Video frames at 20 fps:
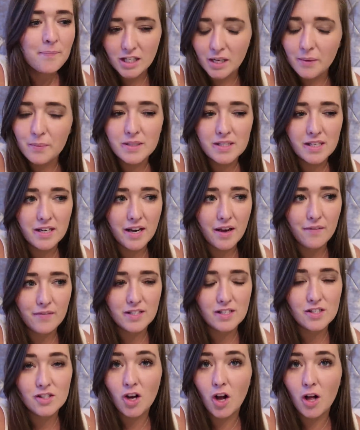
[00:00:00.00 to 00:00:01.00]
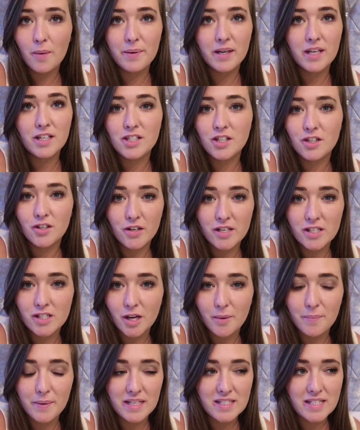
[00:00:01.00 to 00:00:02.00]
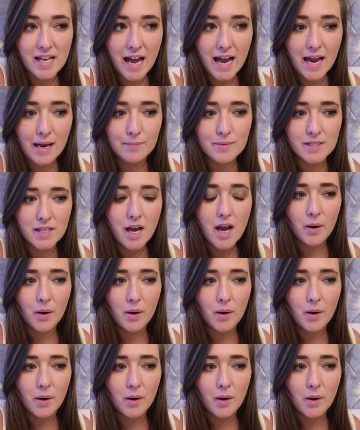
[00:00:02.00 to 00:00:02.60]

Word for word: She wasn't nervous at all because she'd done it so many times,